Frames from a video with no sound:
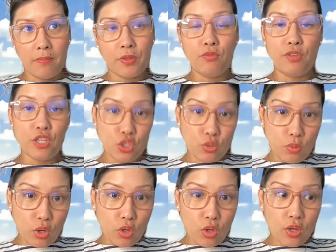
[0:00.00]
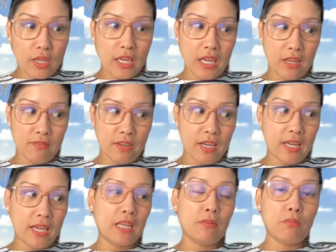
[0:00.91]
visual,
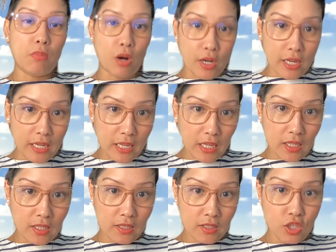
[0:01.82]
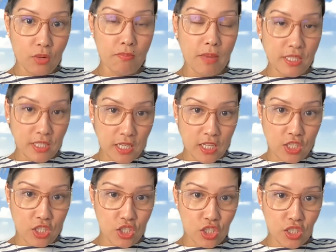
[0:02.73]
Canva, and marketing your
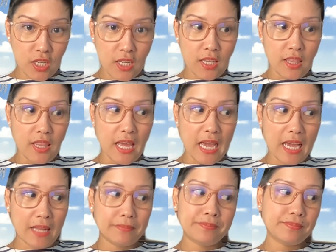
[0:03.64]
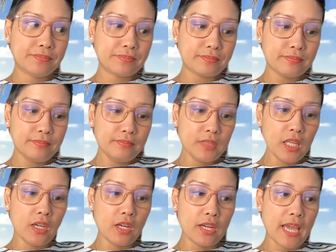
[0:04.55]
message that
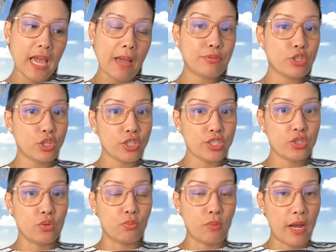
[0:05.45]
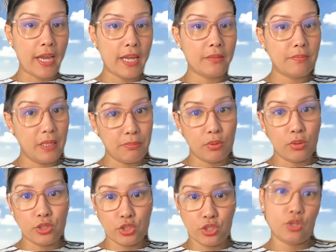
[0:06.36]
captures the right people
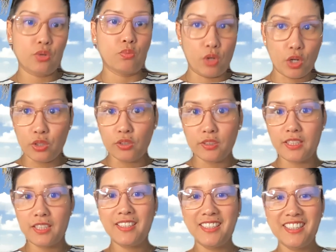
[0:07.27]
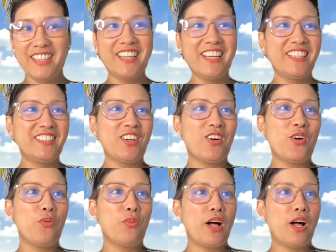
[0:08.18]
into your world.
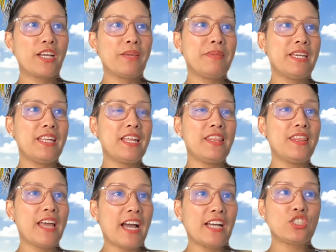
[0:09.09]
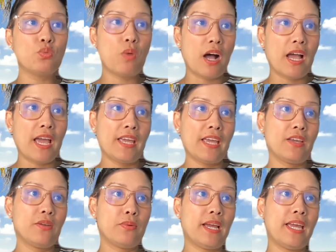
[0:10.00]
So welcome in, and that's why,
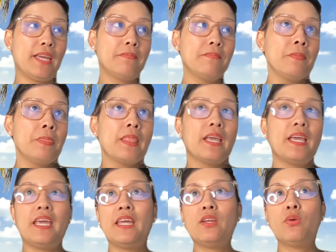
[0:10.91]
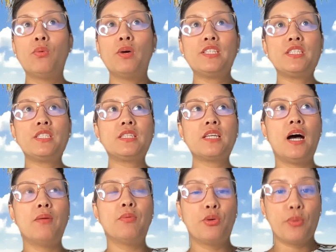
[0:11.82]
right? And what's
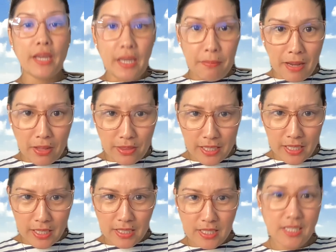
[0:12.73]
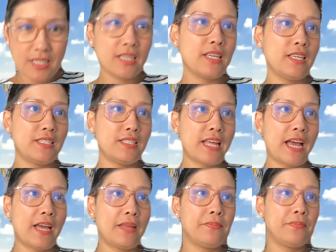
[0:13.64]
great about this is
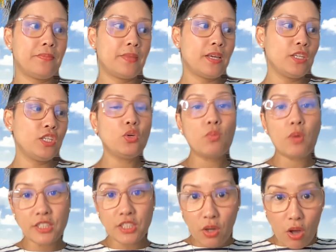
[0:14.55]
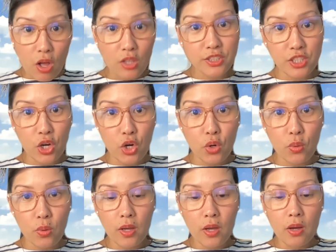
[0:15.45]
that you want to
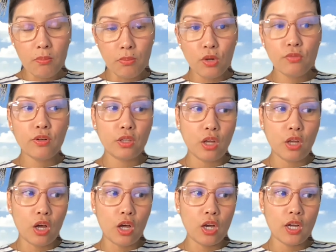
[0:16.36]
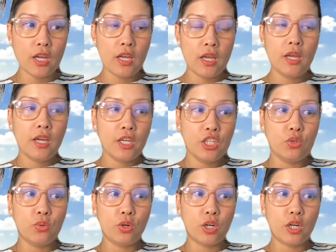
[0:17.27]
also move along
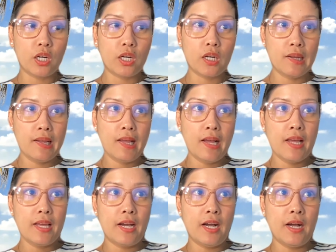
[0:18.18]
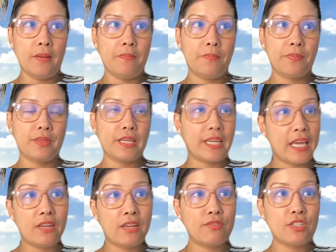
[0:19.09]
your the
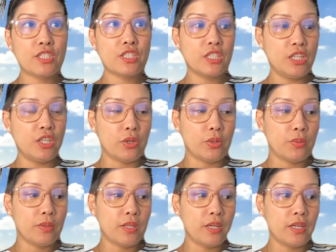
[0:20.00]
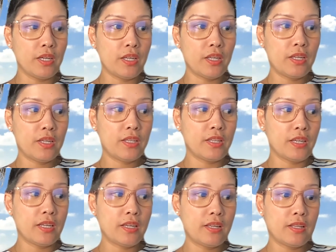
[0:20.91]
canvas,
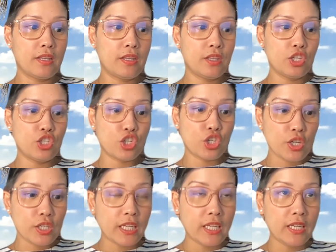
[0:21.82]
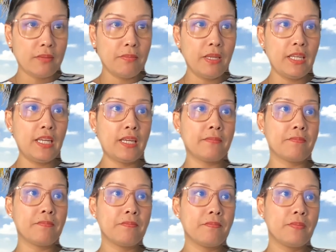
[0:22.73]
the journey, meaning